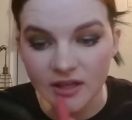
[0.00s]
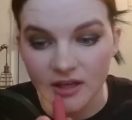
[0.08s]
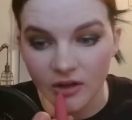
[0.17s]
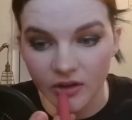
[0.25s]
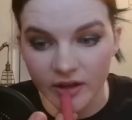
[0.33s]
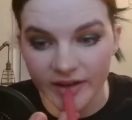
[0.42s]

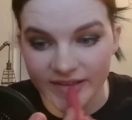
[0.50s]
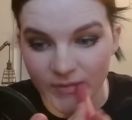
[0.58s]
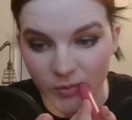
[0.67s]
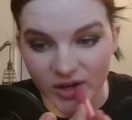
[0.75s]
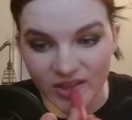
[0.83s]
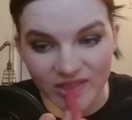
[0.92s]
tell you guys
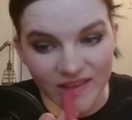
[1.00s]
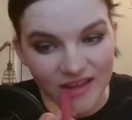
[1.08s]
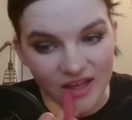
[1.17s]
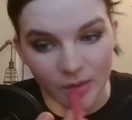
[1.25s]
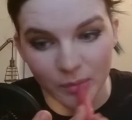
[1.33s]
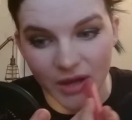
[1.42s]
what I think
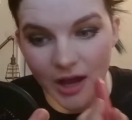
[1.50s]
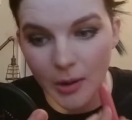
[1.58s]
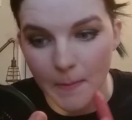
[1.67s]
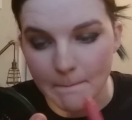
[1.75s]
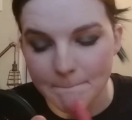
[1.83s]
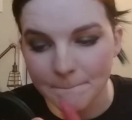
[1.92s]
about